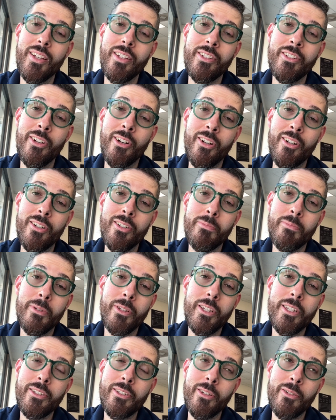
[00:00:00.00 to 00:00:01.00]
Y'all,
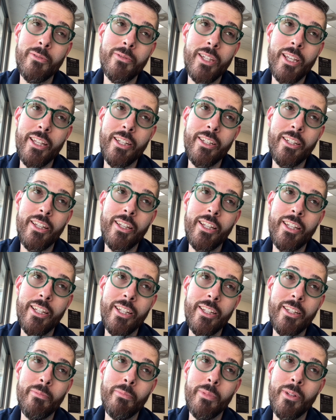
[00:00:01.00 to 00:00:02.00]
please don't take
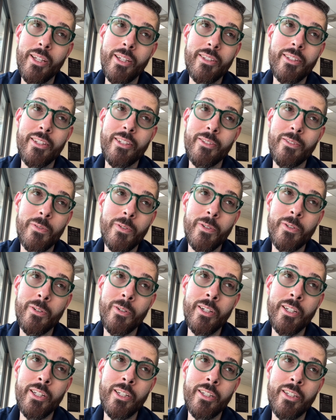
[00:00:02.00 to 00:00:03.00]
any blessings for
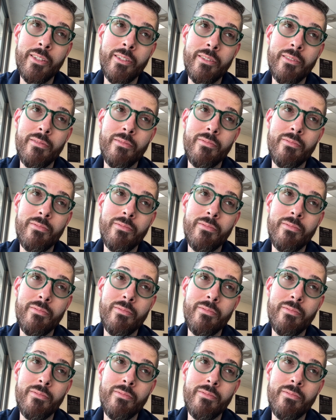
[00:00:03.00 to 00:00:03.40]
granted.